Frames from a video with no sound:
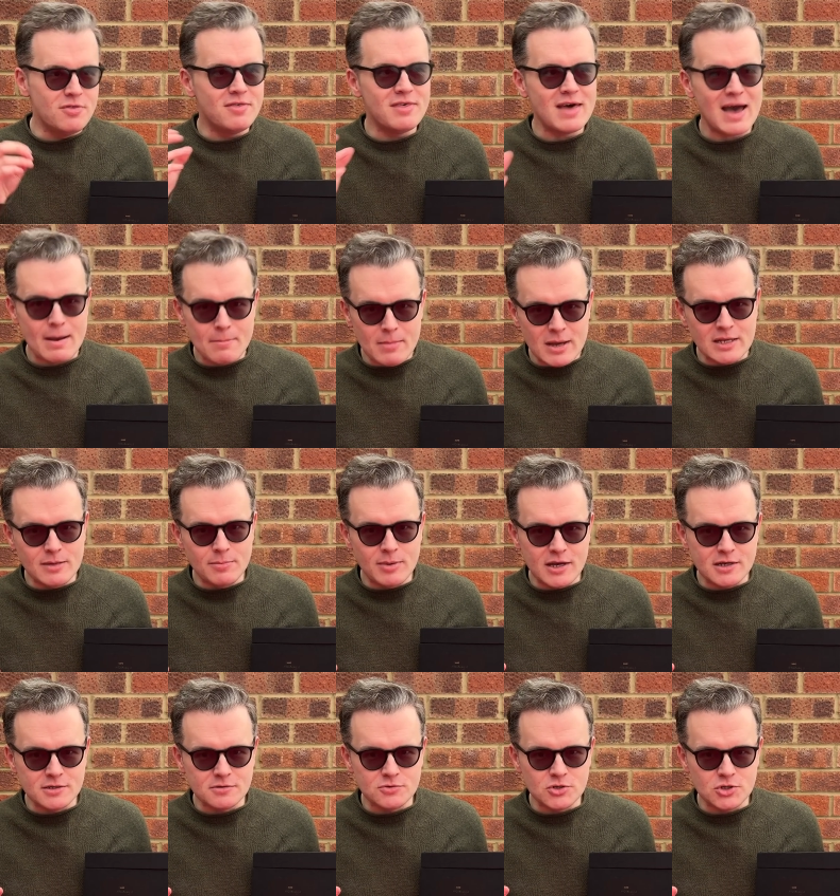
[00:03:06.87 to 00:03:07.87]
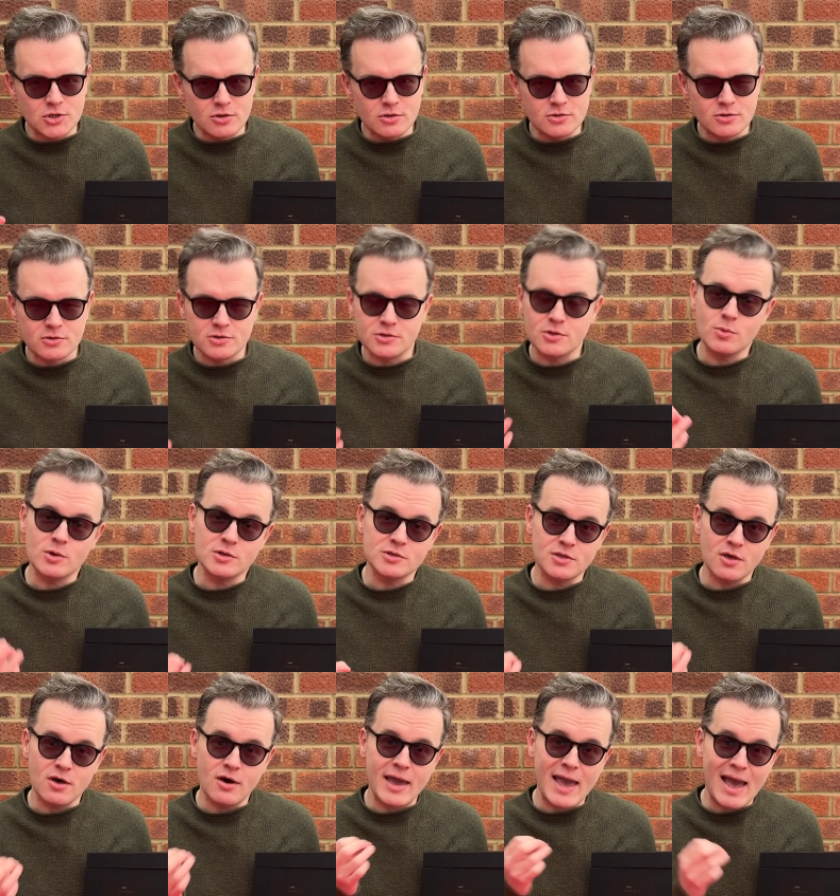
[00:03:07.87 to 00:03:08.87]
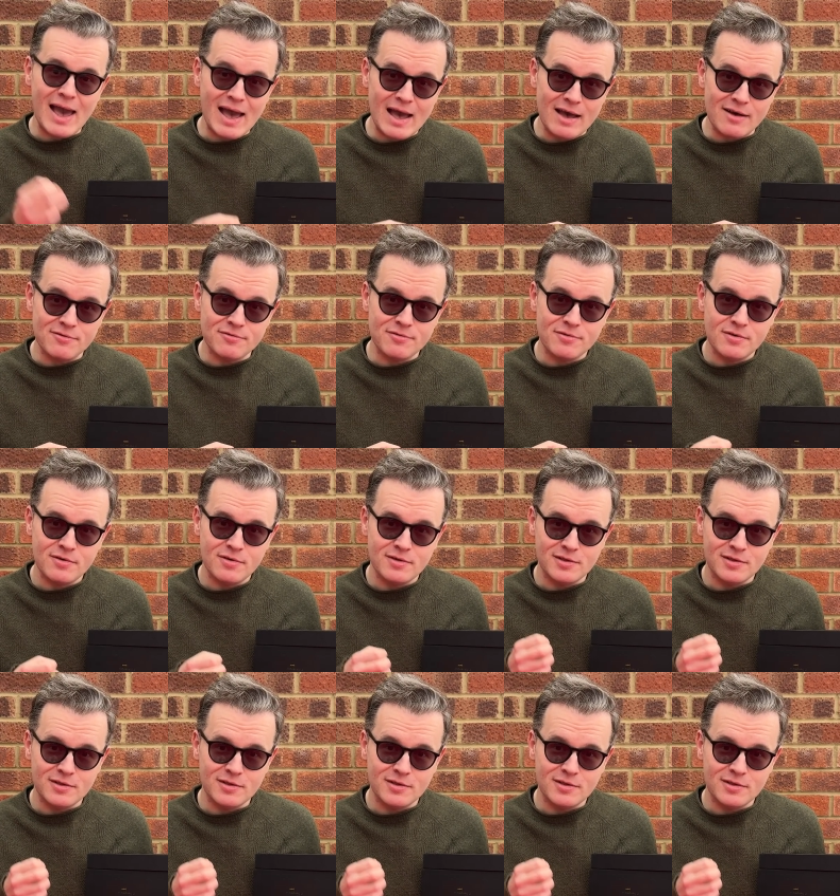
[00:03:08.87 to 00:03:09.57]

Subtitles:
that many pairs of shoes because the ones that I have